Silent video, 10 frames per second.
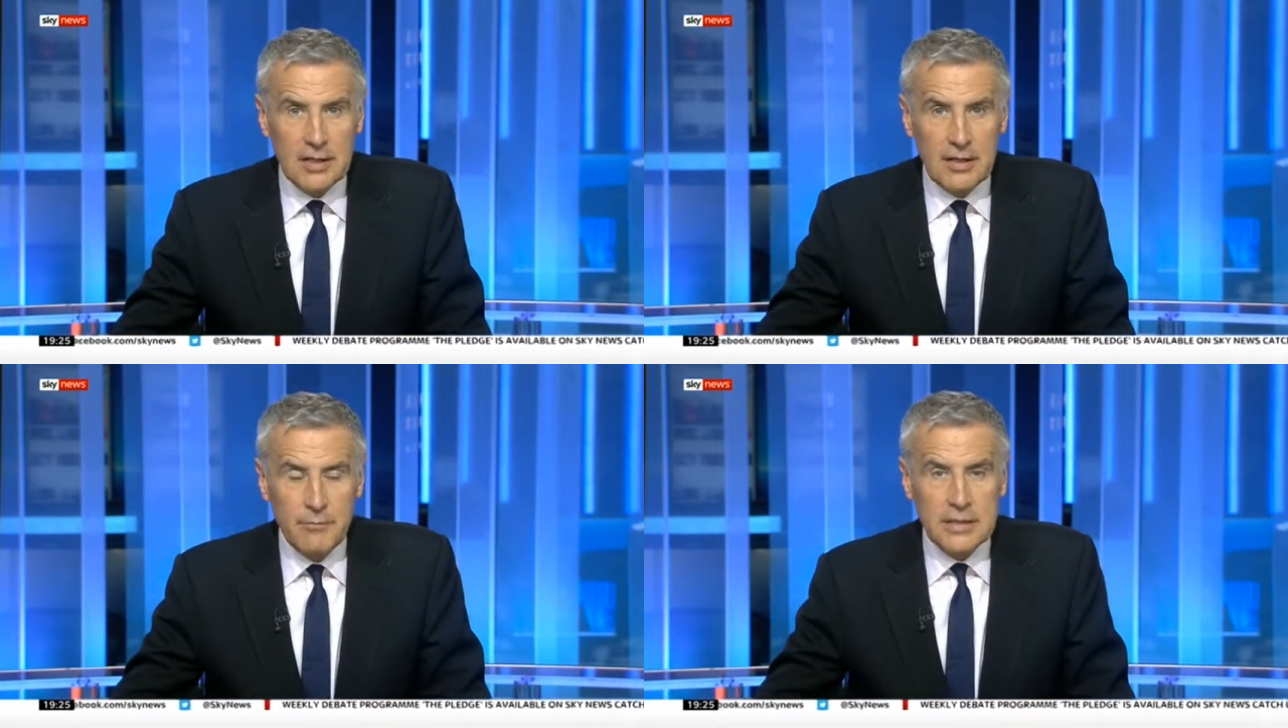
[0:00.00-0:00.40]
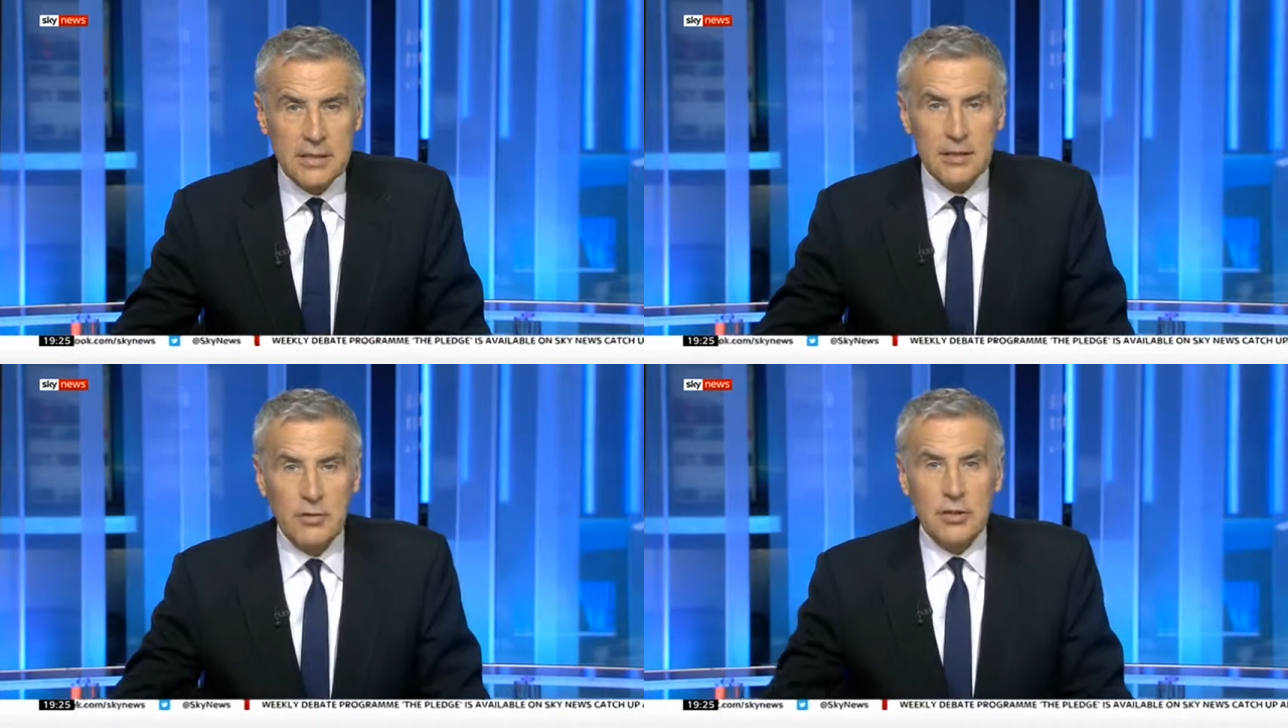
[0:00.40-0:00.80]
our
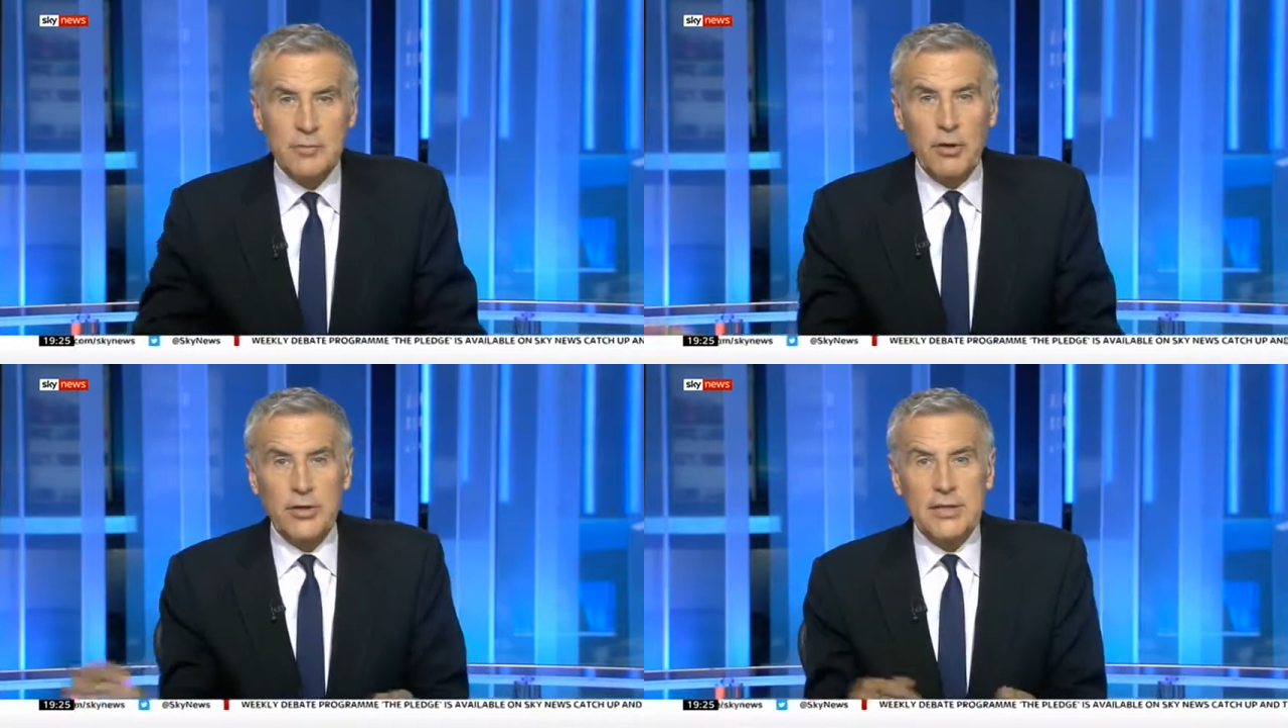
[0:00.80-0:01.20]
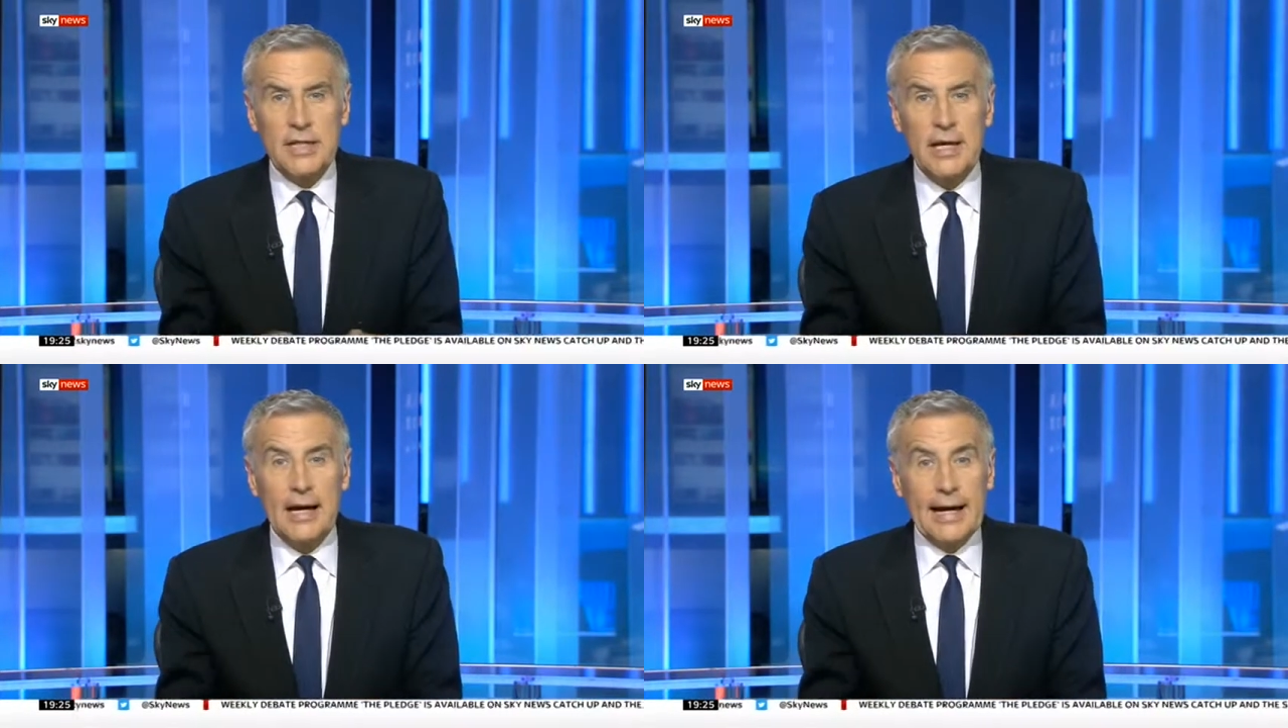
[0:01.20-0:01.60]
business correspondent
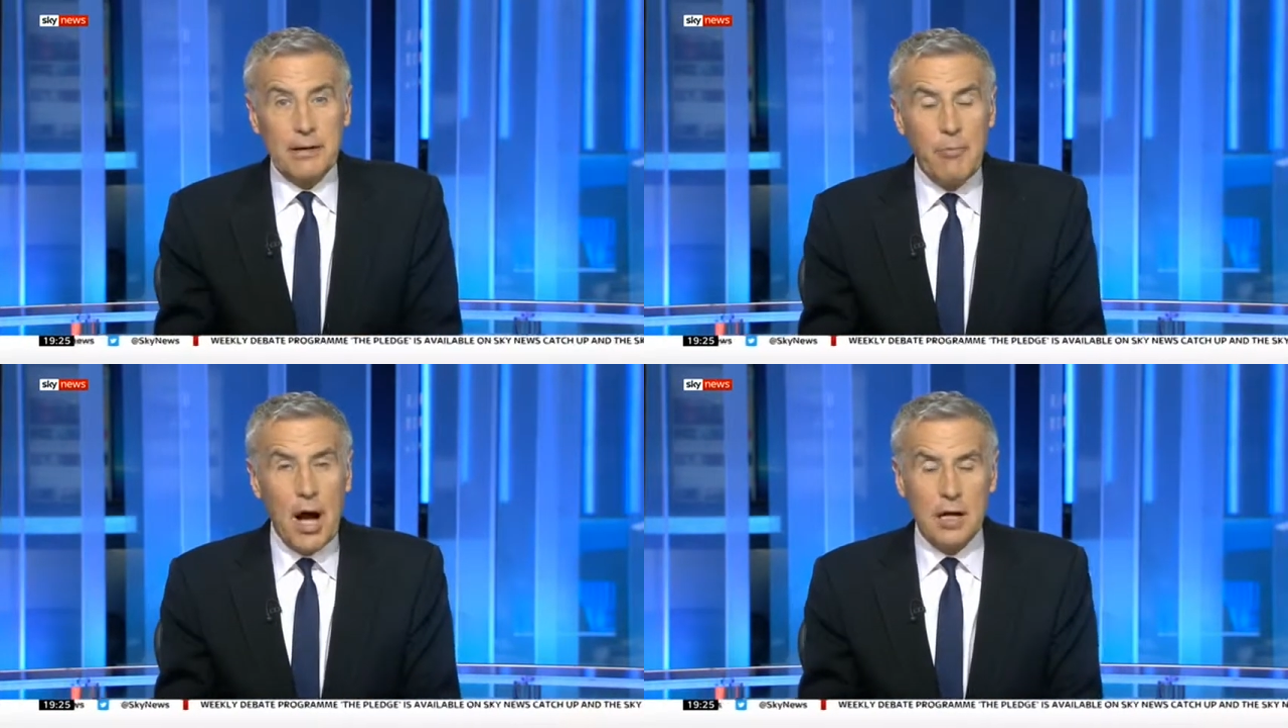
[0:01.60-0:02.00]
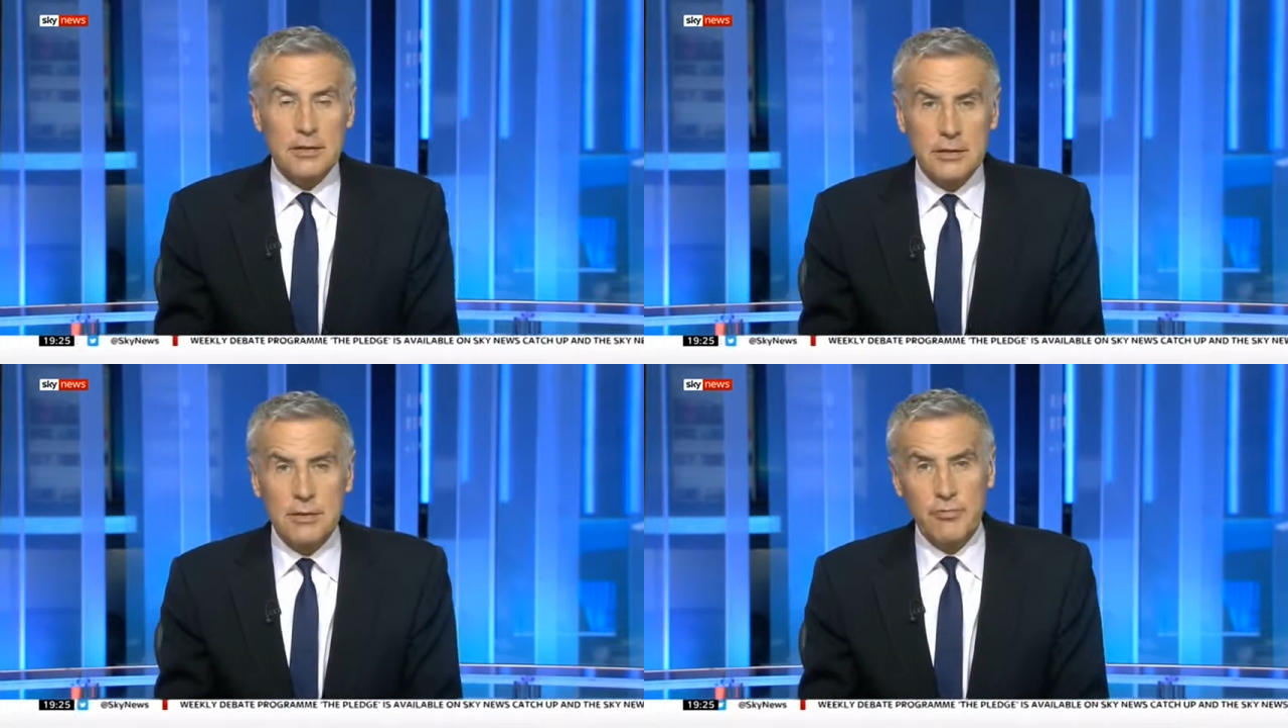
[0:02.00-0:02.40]
Adam
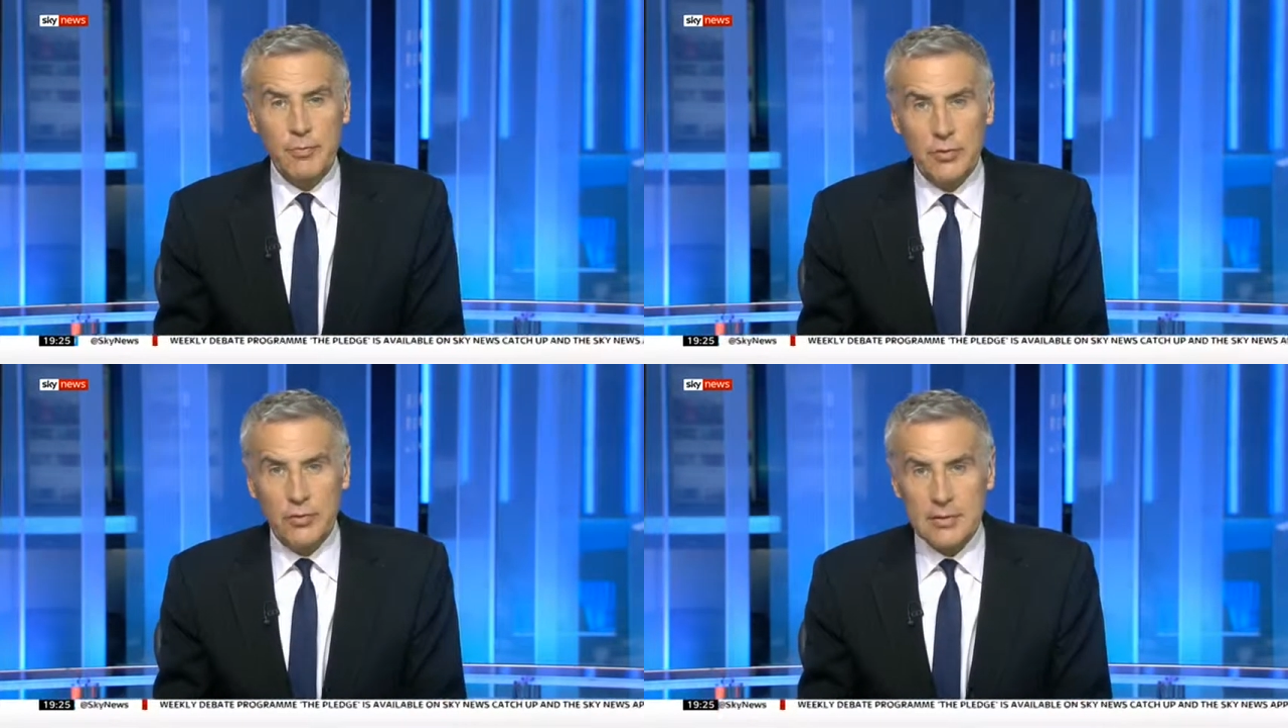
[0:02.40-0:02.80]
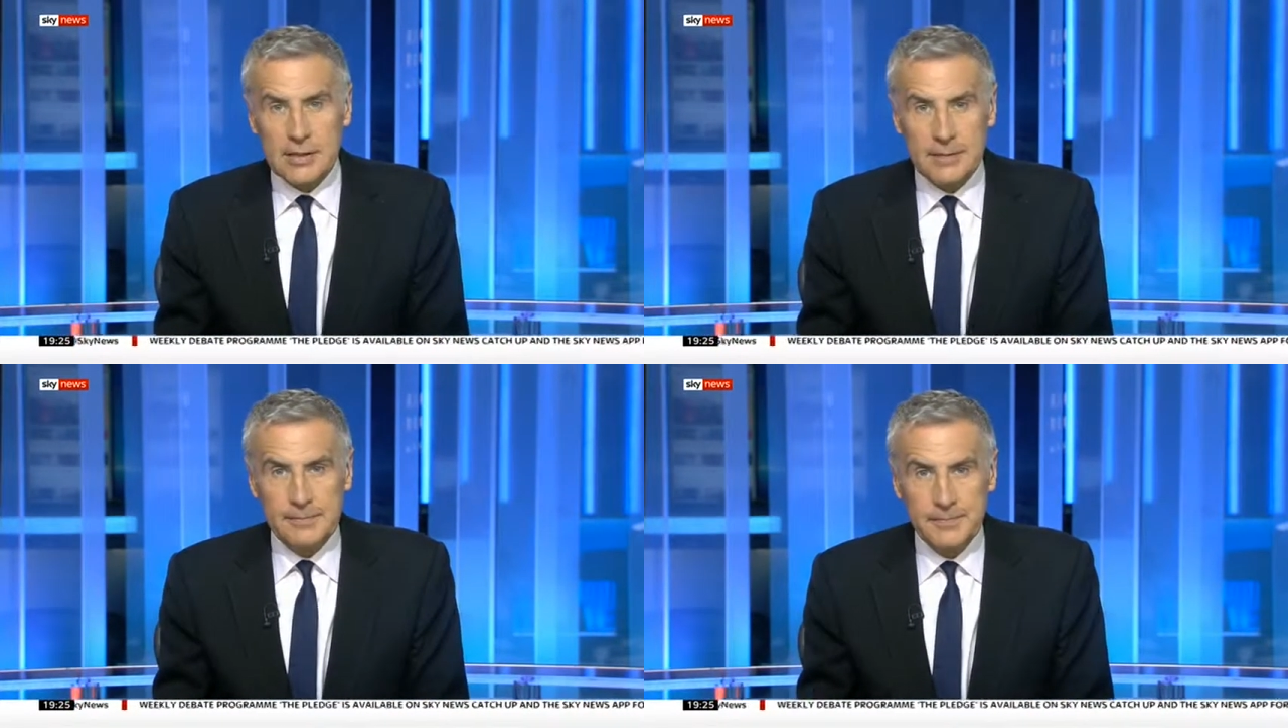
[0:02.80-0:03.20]
Parsons reports.